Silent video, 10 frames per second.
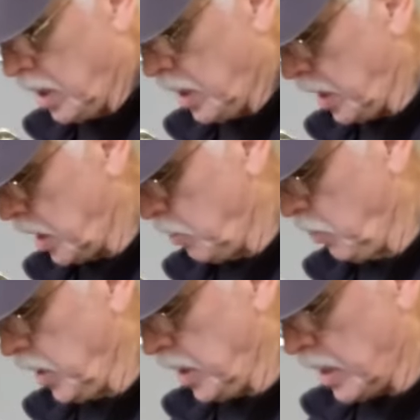And
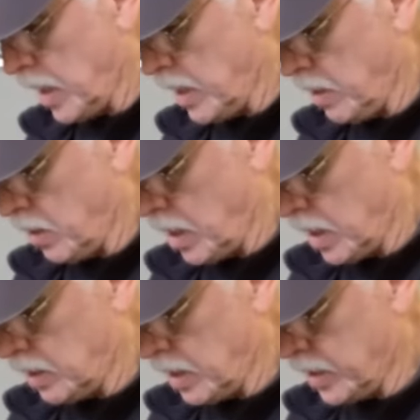
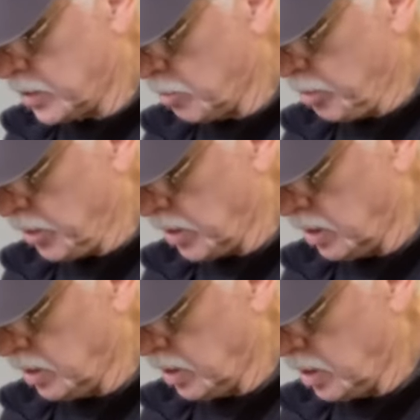I like to put a
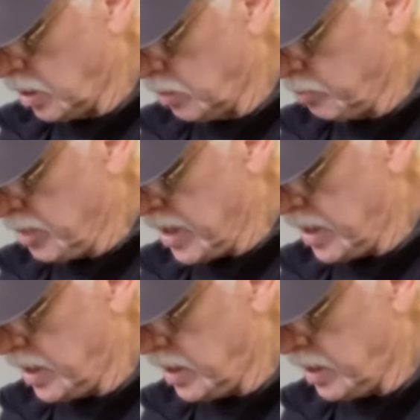little
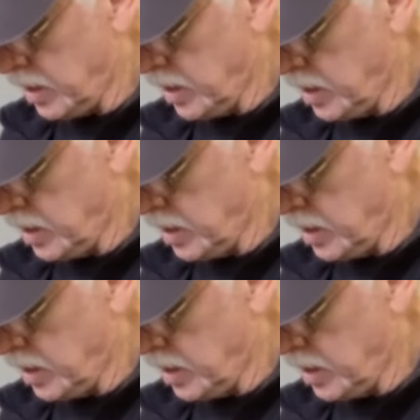bend at